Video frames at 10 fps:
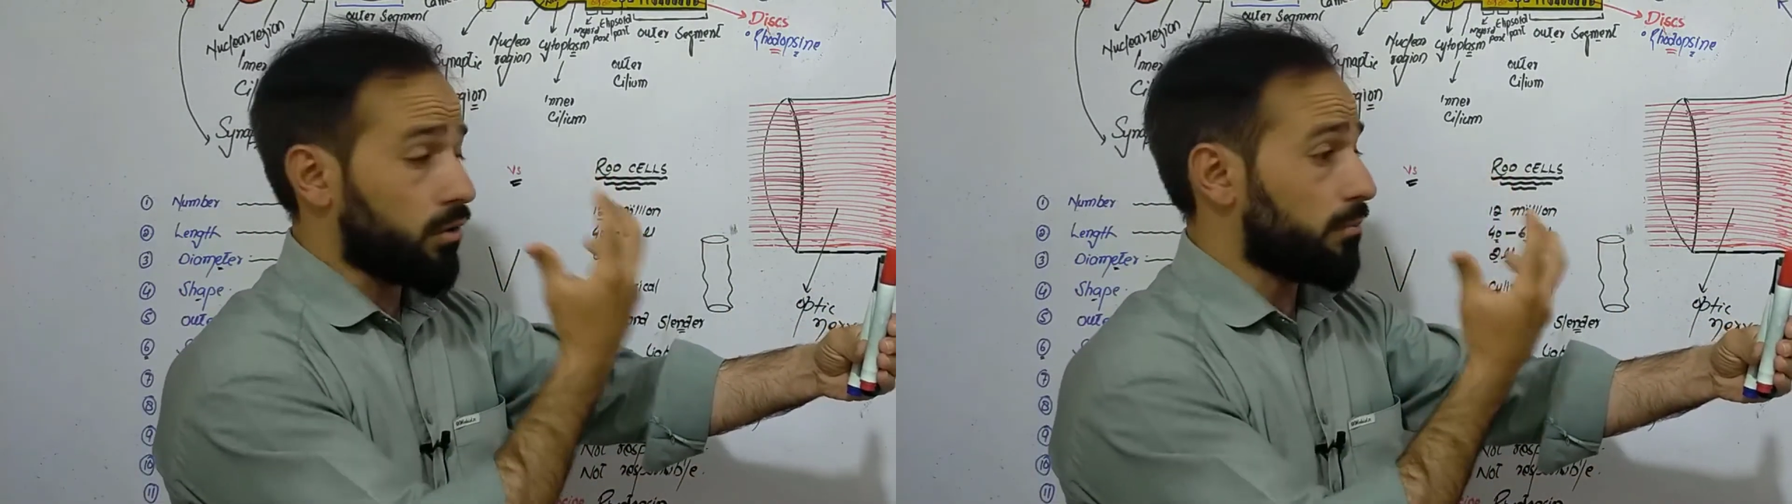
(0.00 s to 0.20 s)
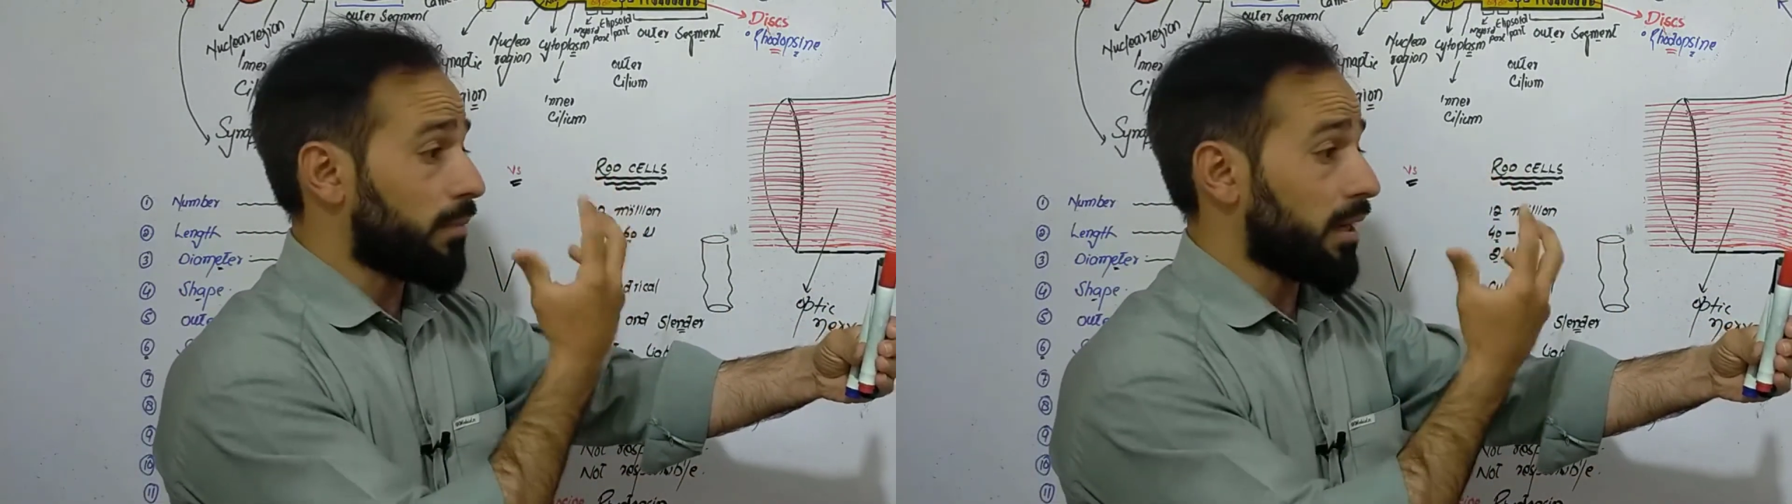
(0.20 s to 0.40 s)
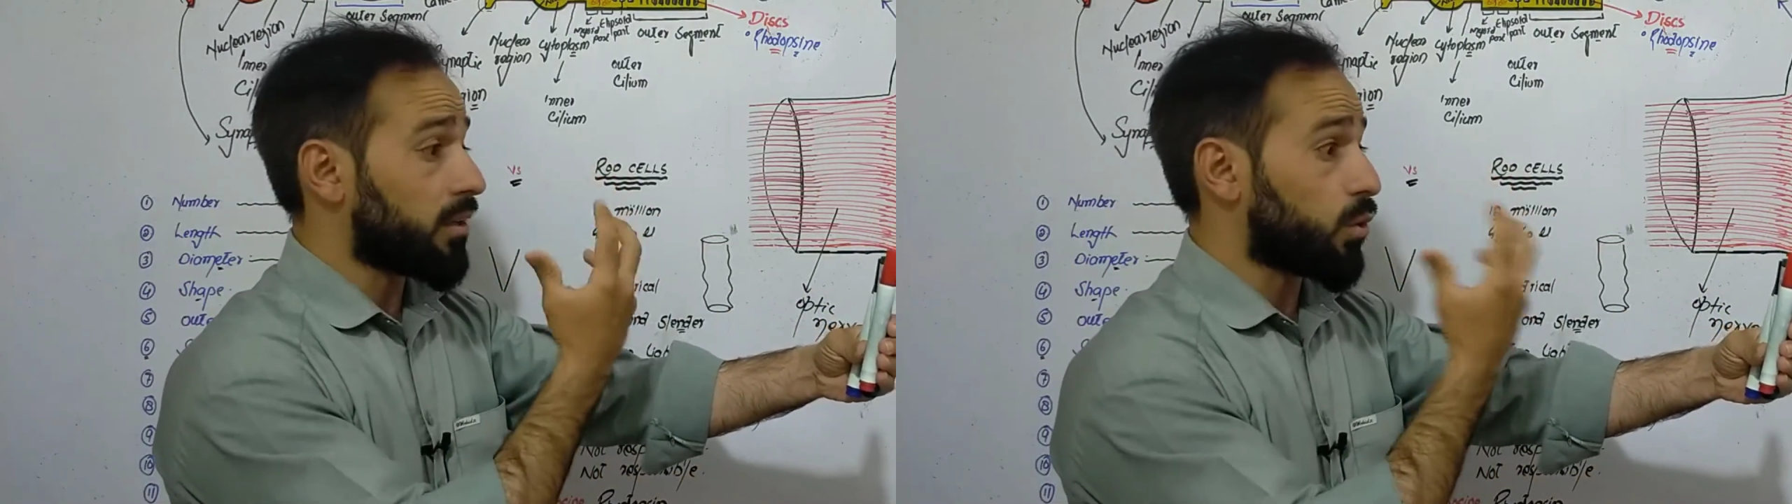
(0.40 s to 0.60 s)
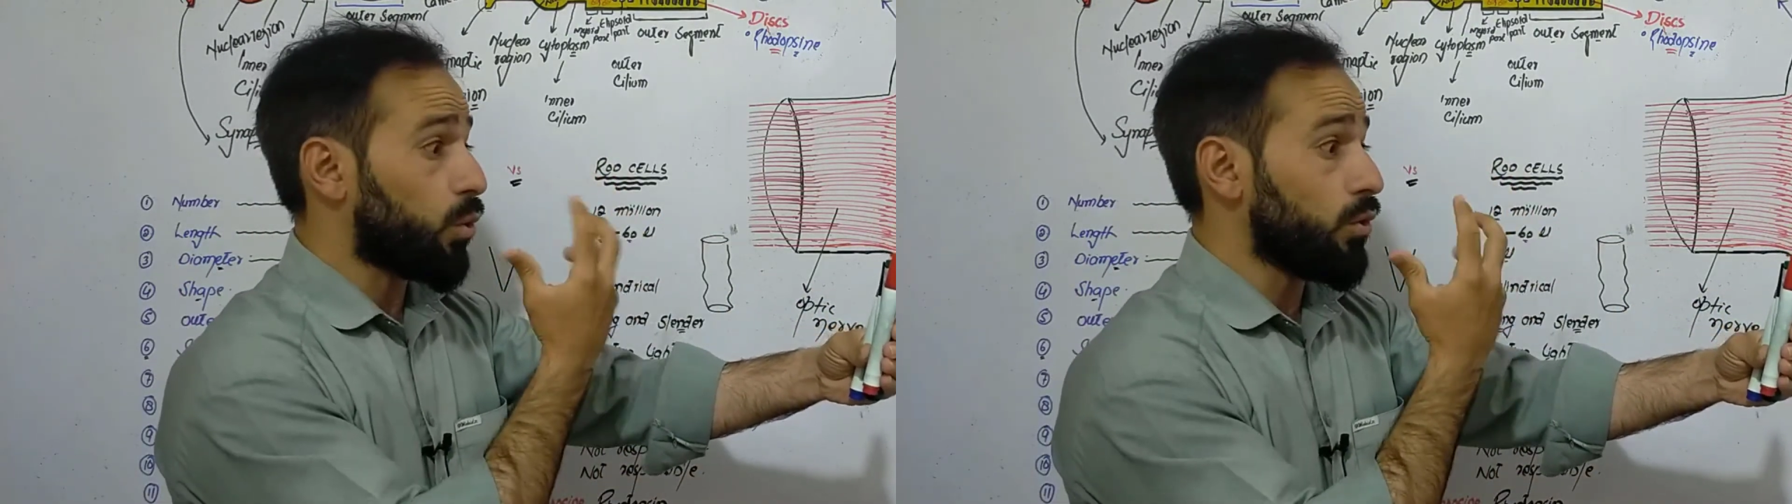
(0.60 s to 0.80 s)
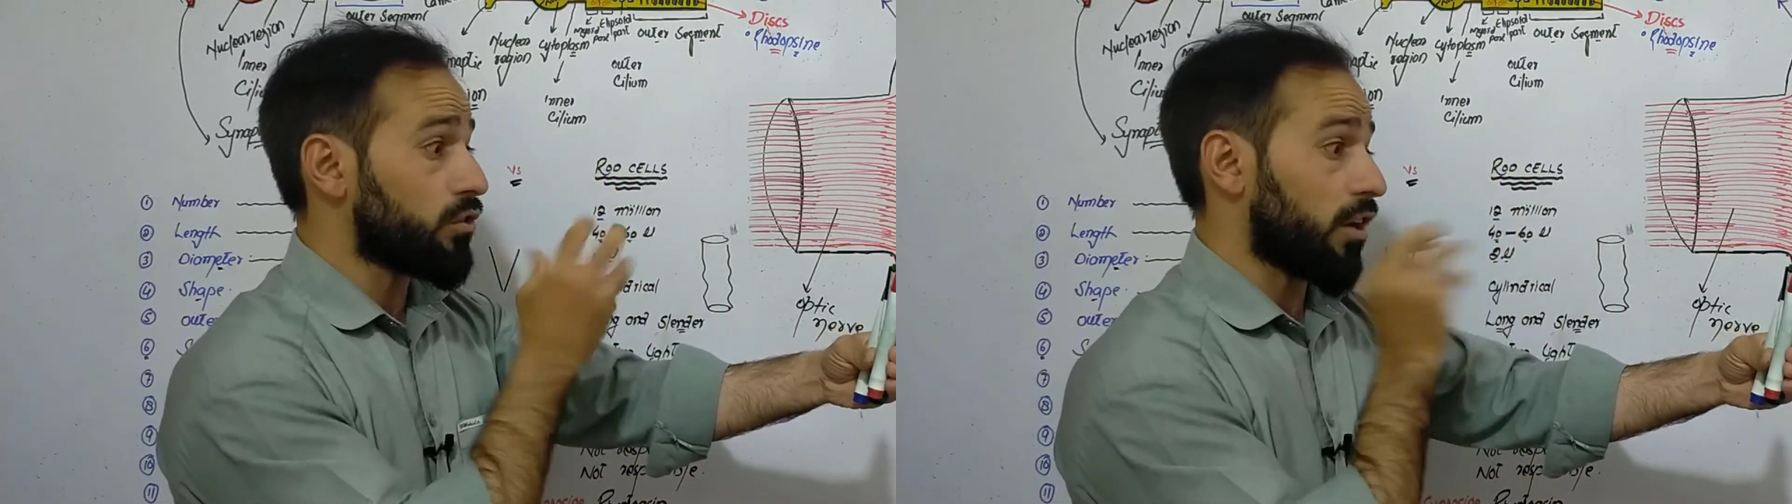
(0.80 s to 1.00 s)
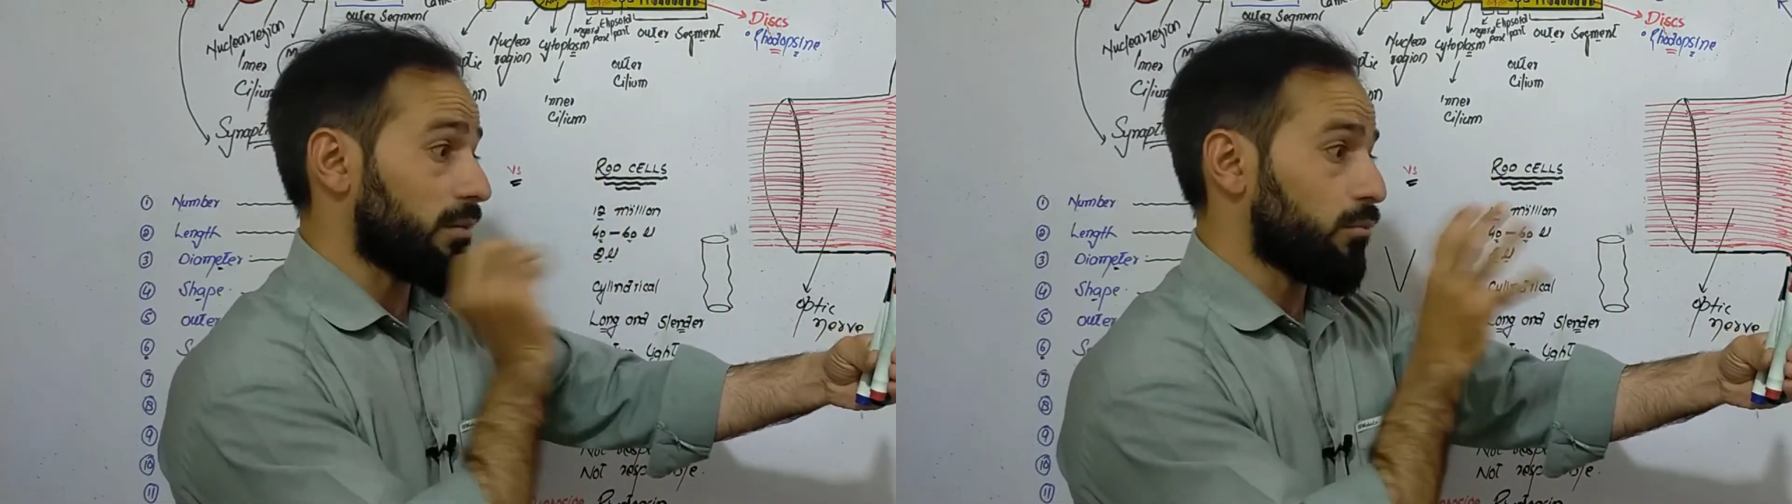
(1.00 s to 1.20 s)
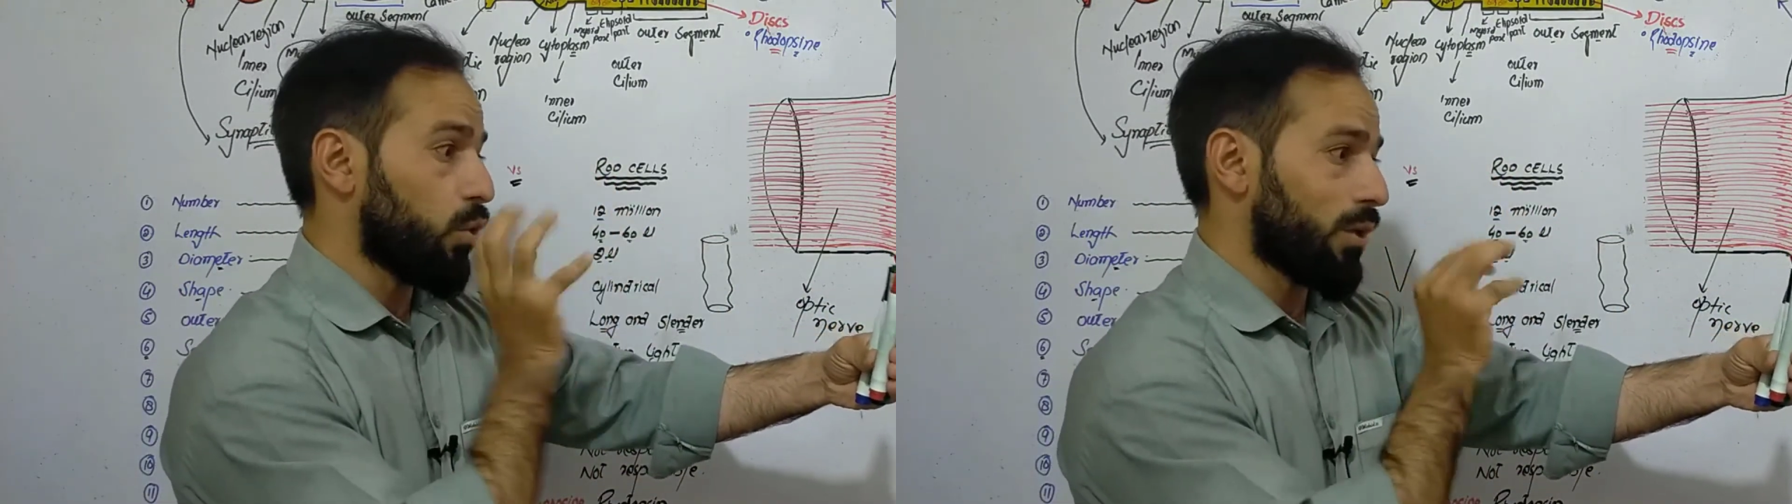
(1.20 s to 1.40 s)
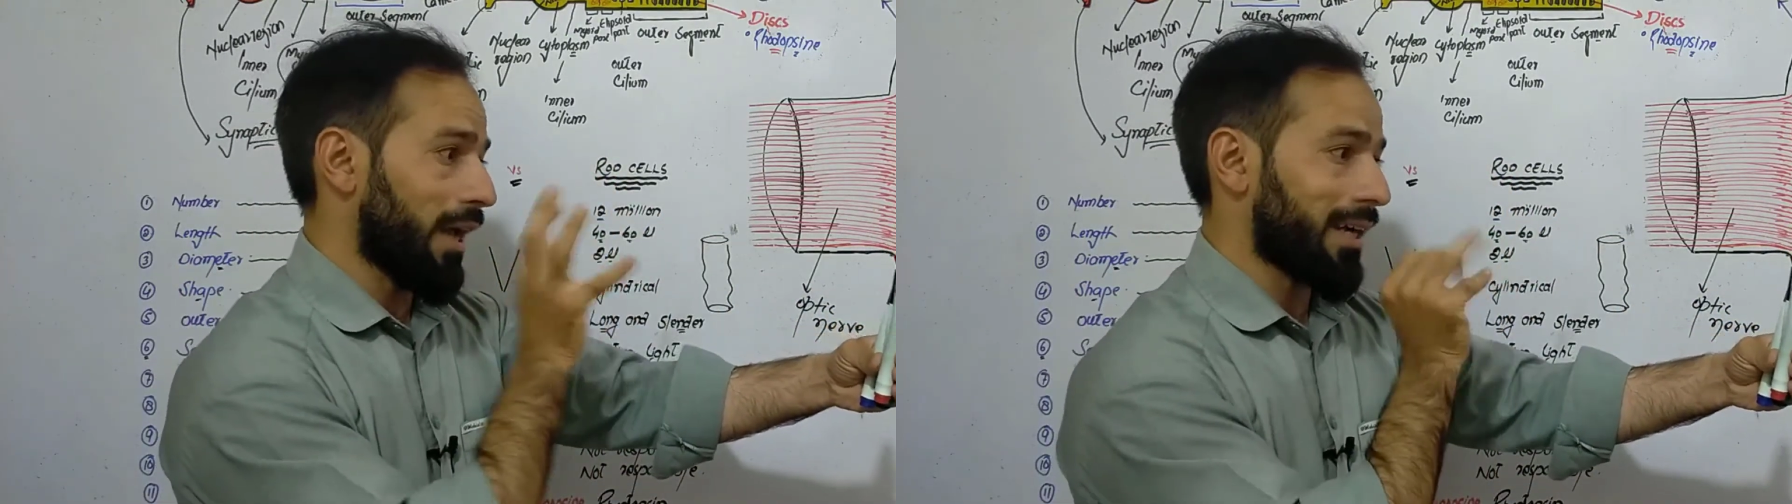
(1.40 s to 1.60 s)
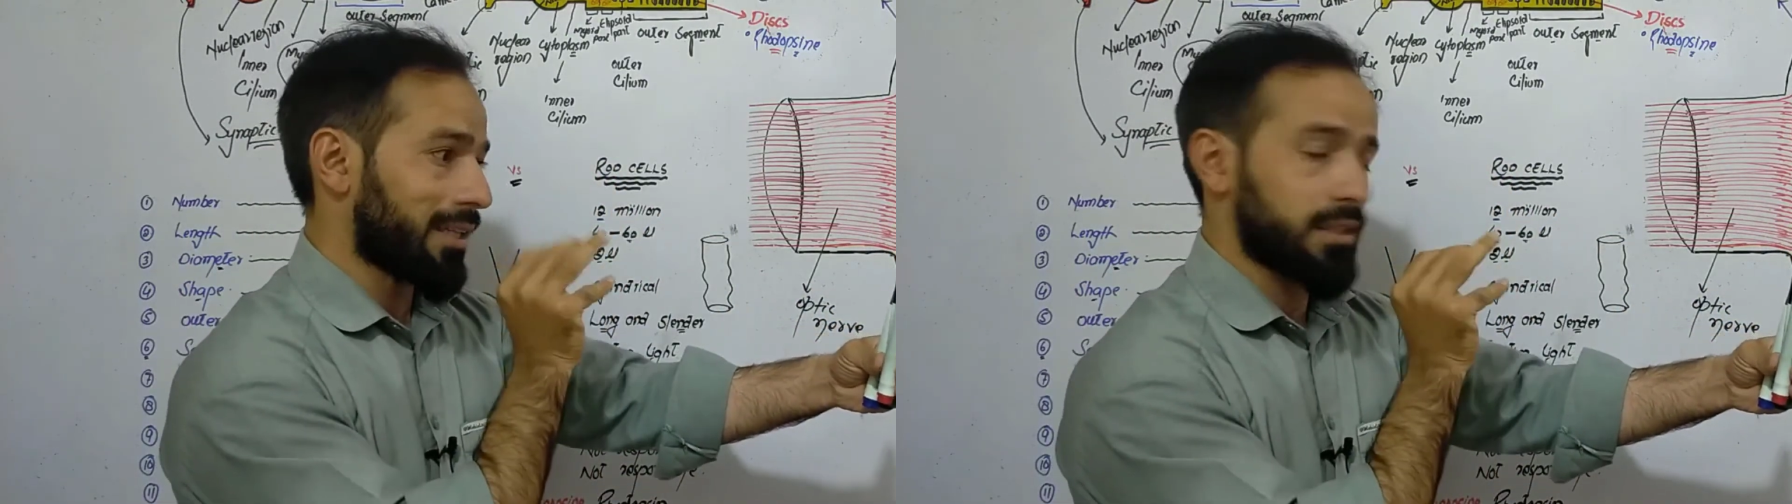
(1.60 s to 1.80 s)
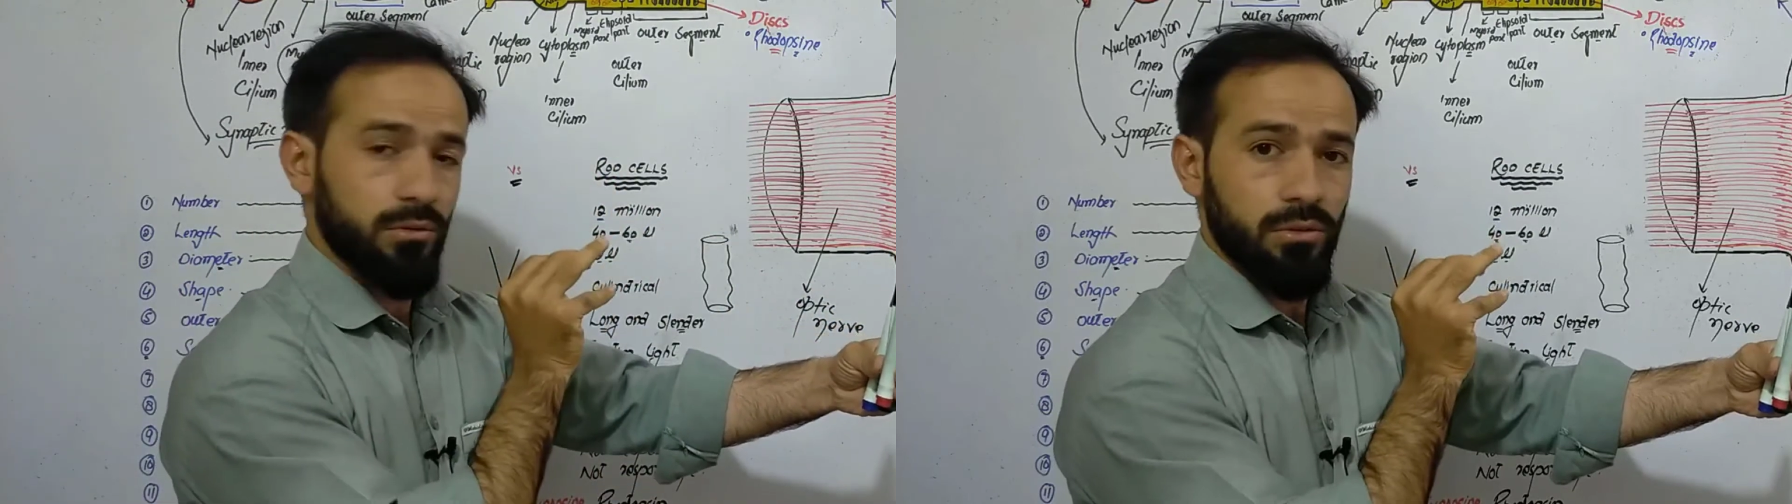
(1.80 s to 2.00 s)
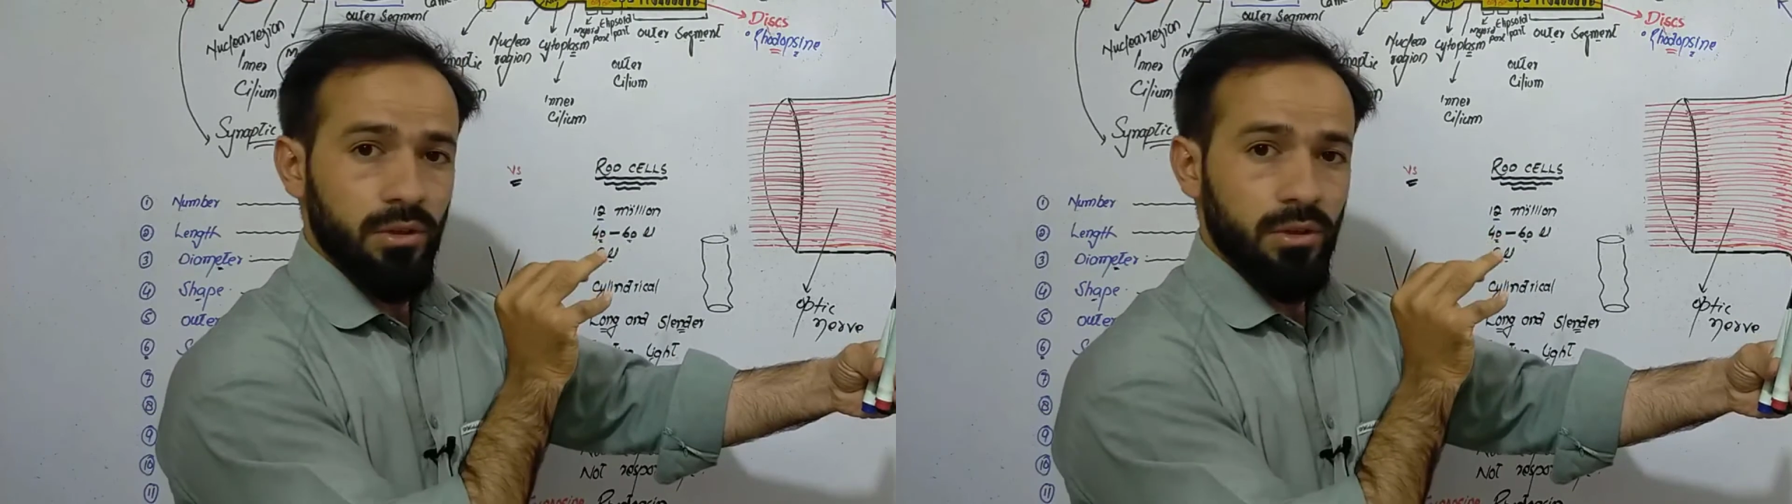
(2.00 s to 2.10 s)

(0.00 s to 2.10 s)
my cones are more active,